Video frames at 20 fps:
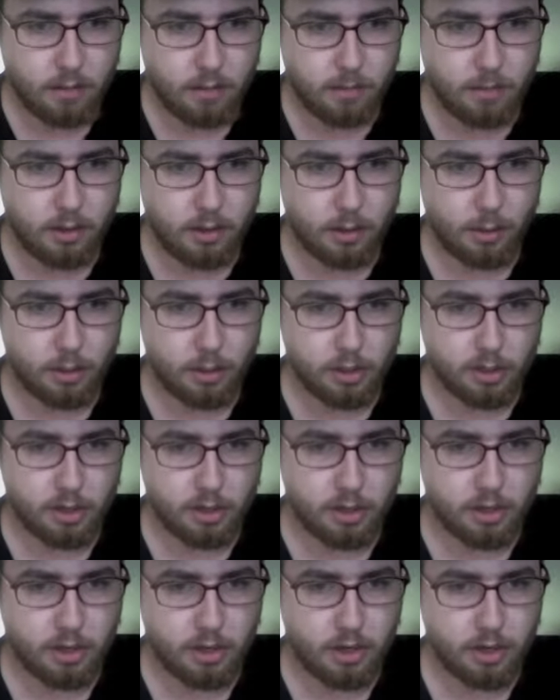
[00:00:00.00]
Big we look at
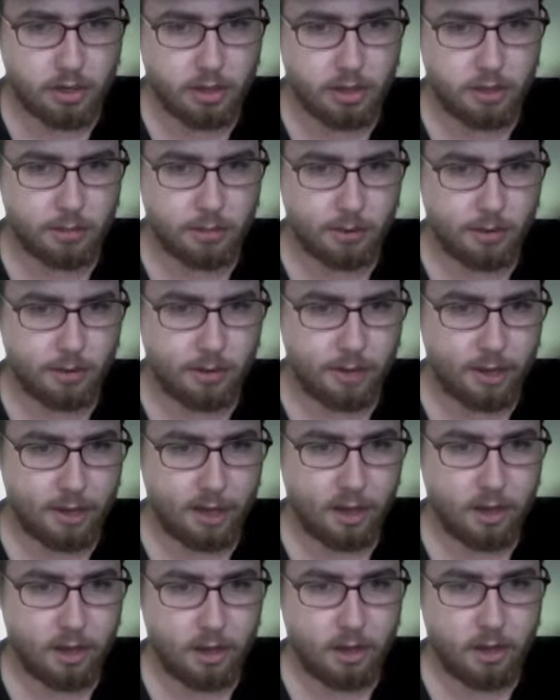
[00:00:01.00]
Osie, Osie's wondering
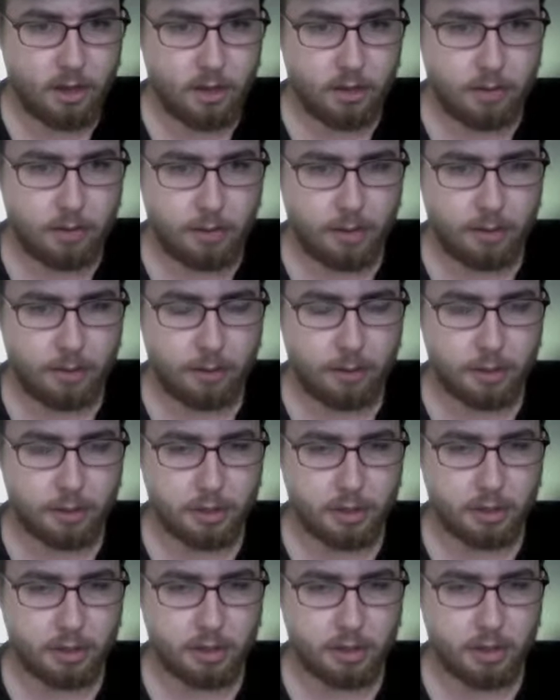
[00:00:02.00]
like, why
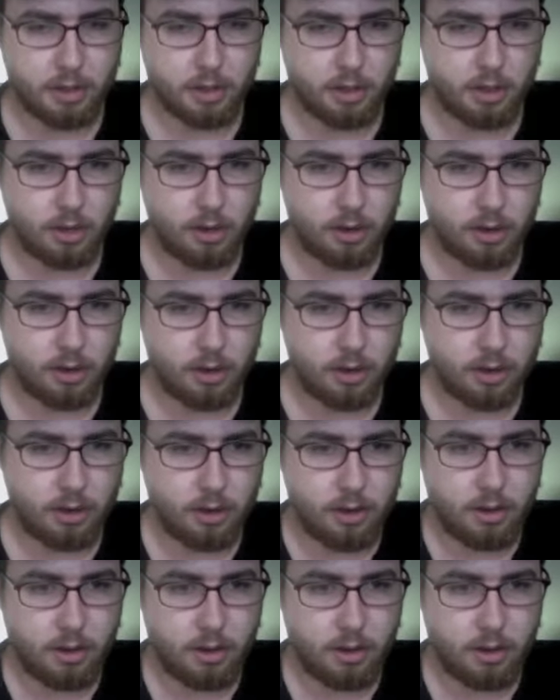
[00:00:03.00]
Wheeljack is such a loner.